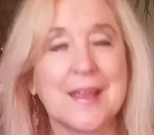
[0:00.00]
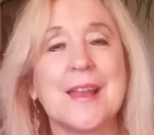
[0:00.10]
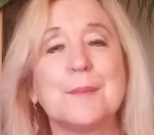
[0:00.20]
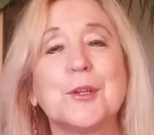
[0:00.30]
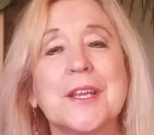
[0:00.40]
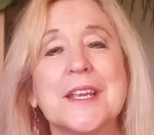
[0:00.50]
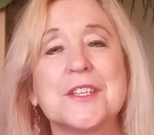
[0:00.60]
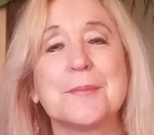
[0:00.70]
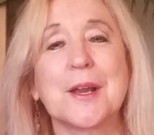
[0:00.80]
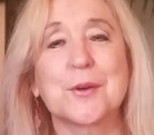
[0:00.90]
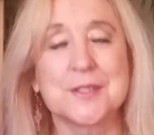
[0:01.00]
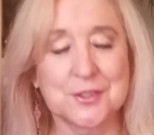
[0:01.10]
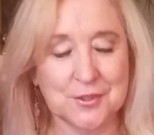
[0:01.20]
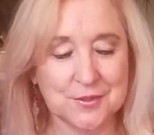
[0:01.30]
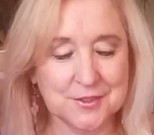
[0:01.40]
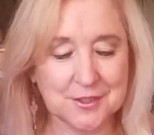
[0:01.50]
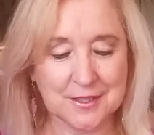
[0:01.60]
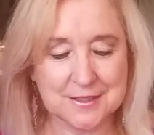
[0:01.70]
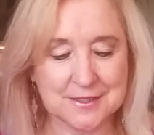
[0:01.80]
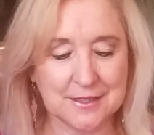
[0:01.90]
looking into my crystals. So
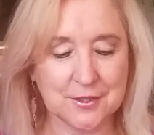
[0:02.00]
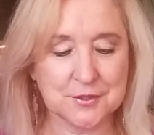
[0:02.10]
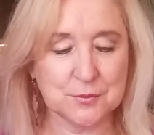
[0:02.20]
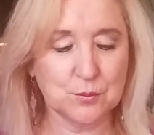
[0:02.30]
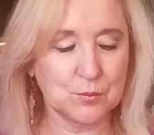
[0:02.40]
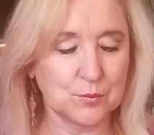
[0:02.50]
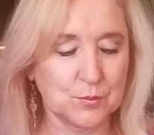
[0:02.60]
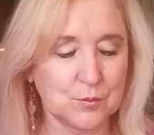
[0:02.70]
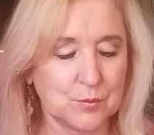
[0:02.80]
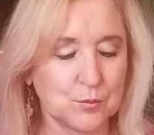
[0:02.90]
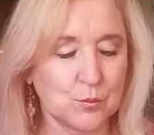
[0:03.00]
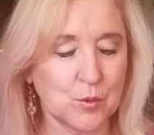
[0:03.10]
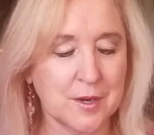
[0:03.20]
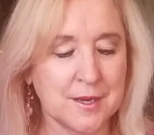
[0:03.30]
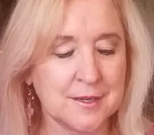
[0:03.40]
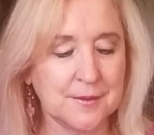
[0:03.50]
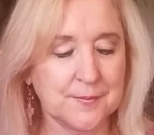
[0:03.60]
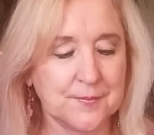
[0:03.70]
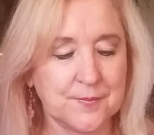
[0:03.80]
let's see, there's 1.